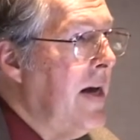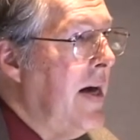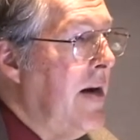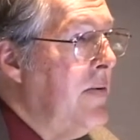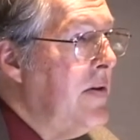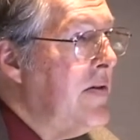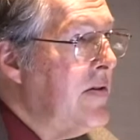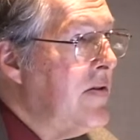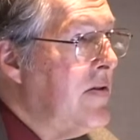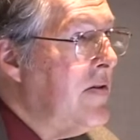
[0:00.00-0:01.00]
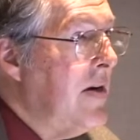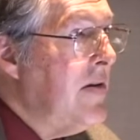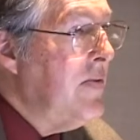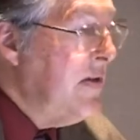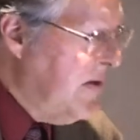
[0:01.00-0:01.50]
And I want to try
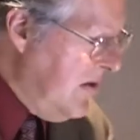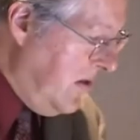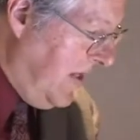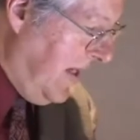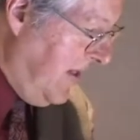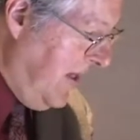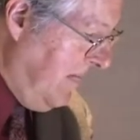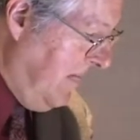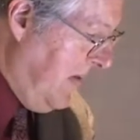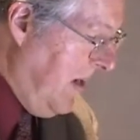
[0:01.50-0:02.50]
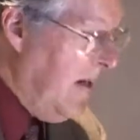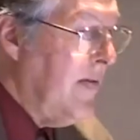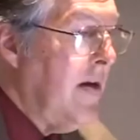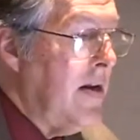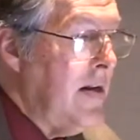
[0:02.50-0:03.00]
to return to that theme
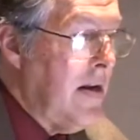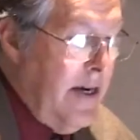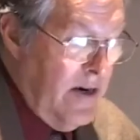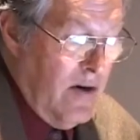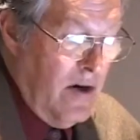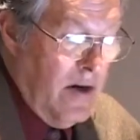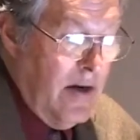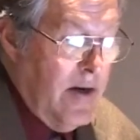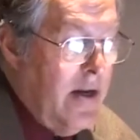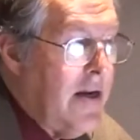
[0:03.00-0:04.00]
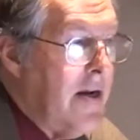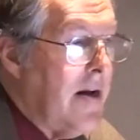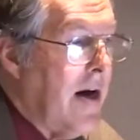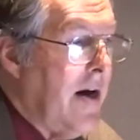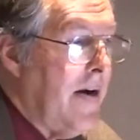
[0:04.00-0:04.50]
a little later on.
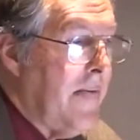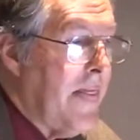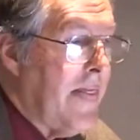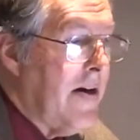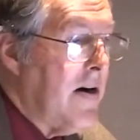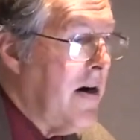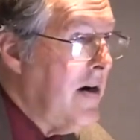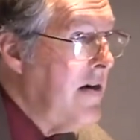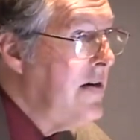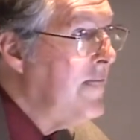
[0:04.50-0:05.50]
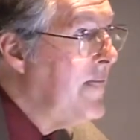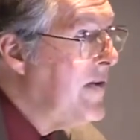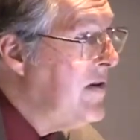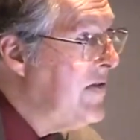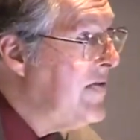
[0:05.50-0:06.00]
There are
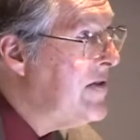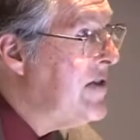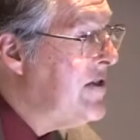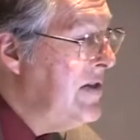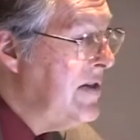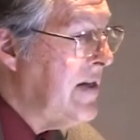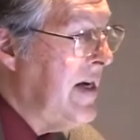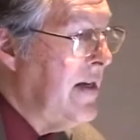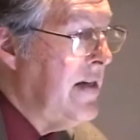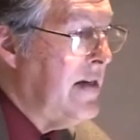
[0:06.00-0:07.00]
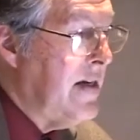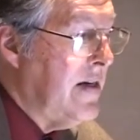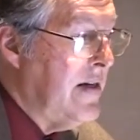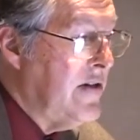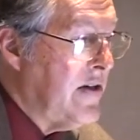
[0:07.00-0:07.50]
good physicians
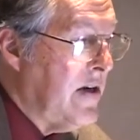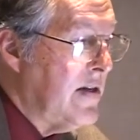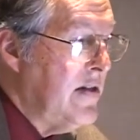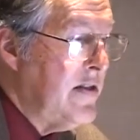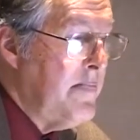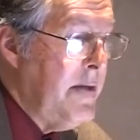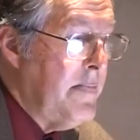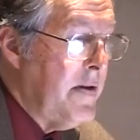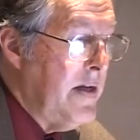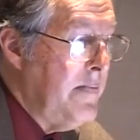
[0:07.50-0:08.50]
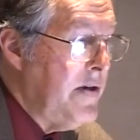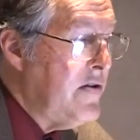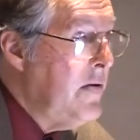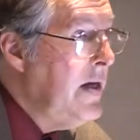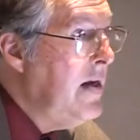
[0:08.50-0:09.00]
and charlatans and people in
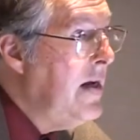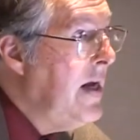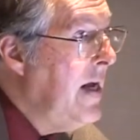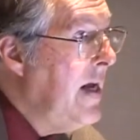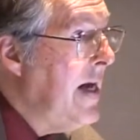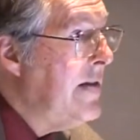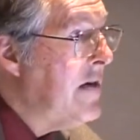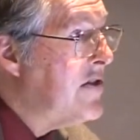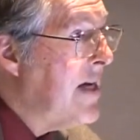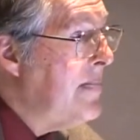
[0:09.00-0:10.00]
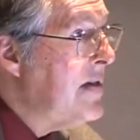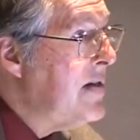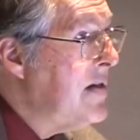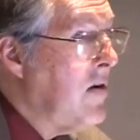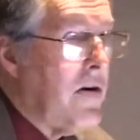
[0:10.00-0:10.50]
between, and there are
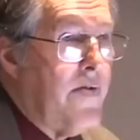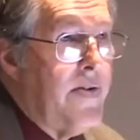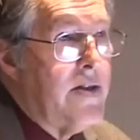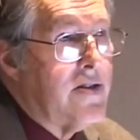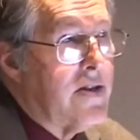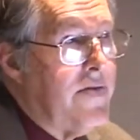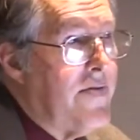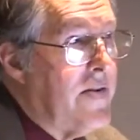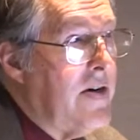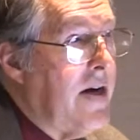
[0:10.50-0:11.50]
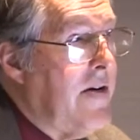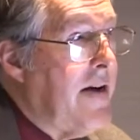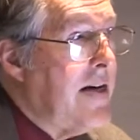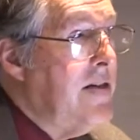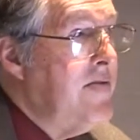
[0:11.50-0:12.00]
skeptics in all fields of
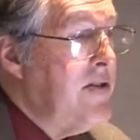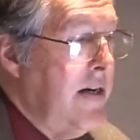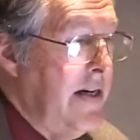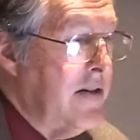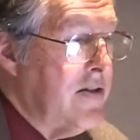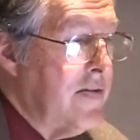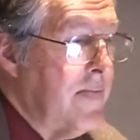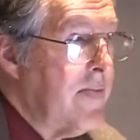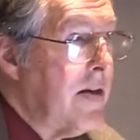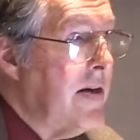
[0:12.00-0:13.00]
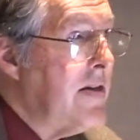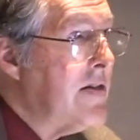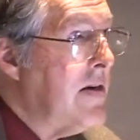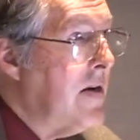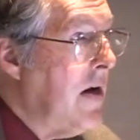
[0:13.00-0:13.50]
active science. That
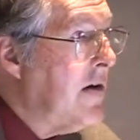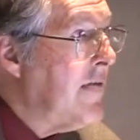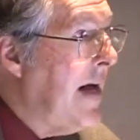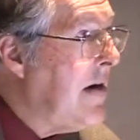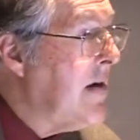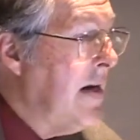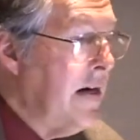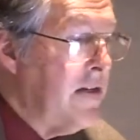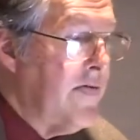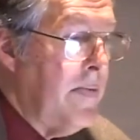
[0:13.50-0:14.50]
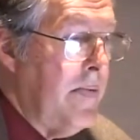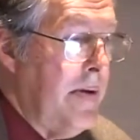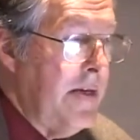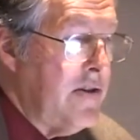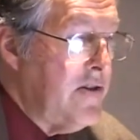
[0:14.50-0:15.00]
is, there are a lot of outliers from the
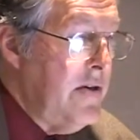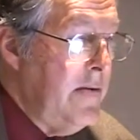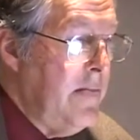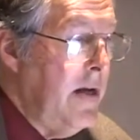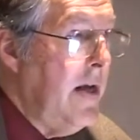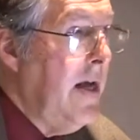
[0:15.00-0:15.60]
mainstream.